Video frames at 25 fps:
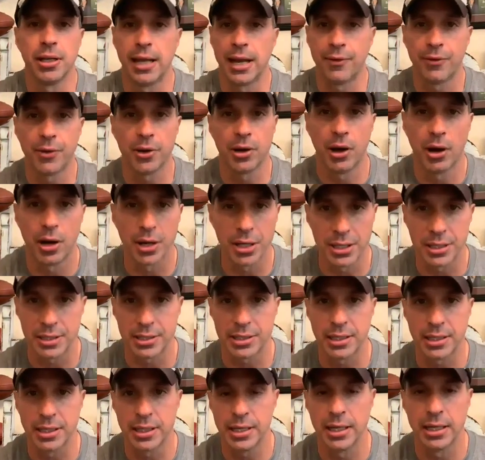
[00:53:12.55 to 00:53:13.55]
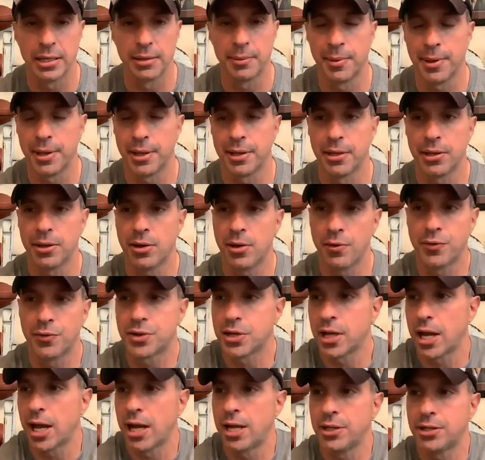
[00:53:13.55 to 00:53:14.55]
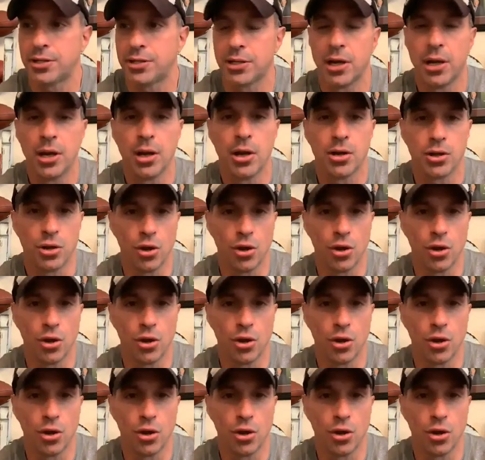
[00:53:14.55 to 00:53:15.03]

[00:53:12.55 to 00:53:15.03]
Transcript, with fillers: in every audience to hit, I mean, you've changed,